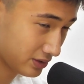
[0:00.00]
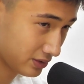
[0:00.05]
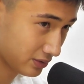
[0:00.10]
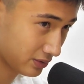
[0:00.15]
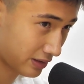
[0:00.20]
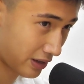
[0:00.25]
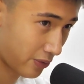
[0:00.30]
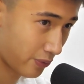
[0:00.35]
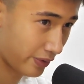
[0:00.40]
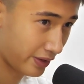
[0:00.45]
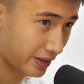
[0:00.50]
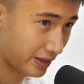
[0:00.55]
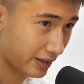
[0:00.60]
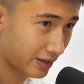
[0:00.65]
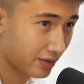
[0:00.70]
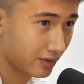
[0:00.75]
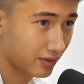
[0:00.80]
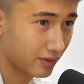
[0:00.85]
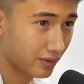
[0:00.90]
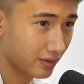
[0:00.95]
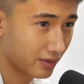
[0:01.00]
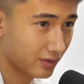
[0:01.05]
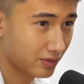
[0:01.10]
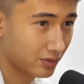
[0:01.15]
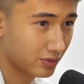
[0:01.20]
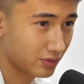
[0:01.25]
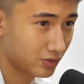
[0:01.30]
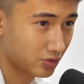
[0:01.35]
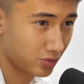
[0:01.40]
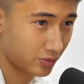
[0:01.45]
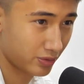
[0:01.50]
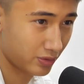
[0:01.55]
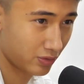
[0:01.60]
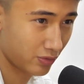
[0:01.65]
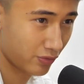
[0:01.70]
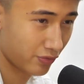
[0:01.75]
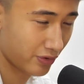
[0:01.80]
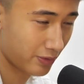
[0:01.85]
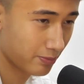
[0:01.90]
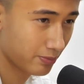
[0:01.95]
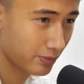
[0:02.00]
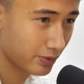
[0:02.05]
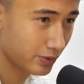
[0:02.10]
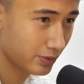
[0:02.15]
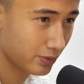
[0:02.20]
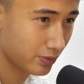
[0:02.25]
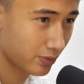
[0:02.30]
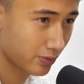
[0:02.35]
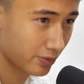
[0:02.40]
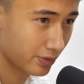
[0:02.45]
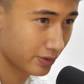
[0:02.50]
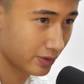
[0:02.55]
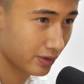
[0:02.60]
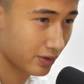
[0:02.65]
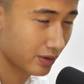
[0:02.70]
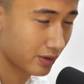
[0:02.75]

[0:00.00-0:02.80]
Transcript: that we get during November, or?